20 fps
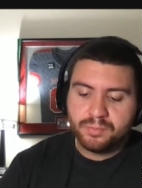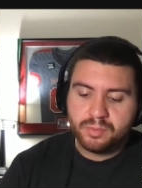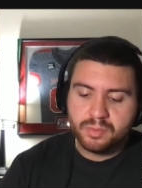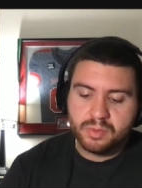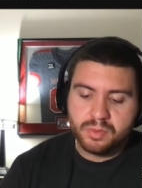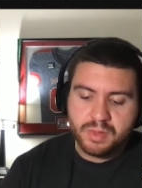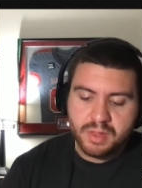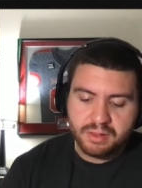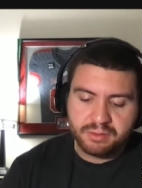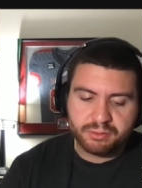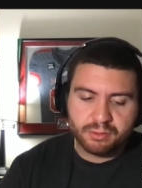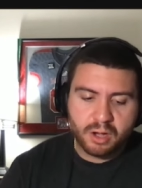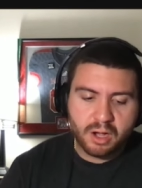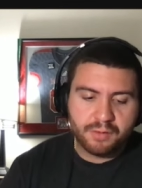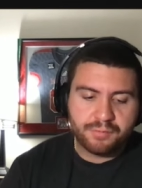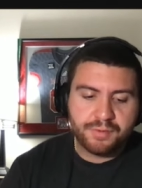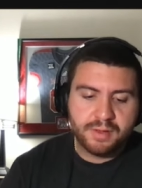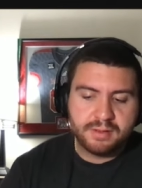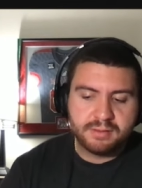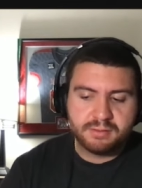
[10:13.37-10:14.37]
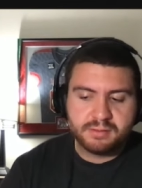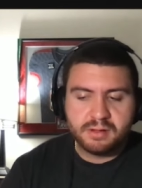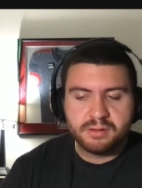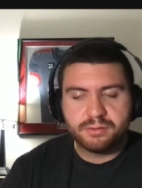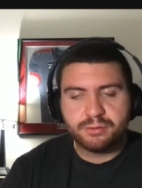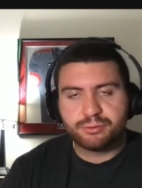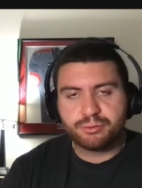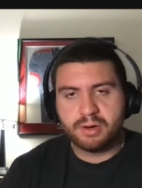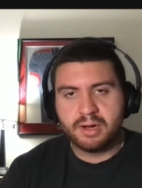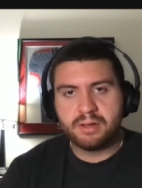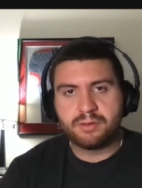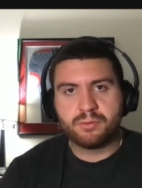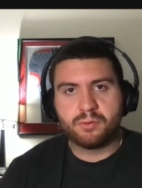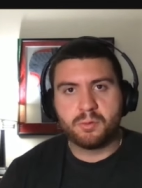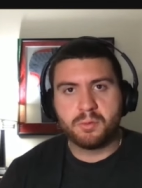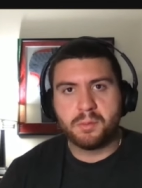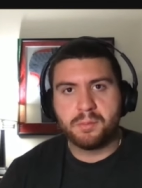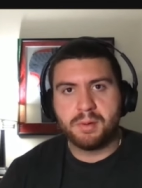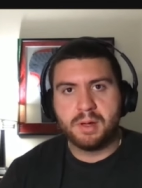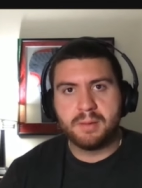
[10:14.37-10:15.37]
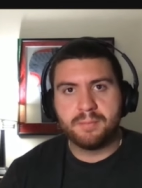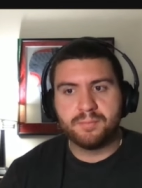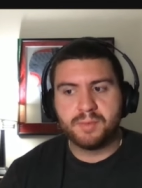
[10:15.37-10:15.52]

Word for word: this offense needs to transform a bit.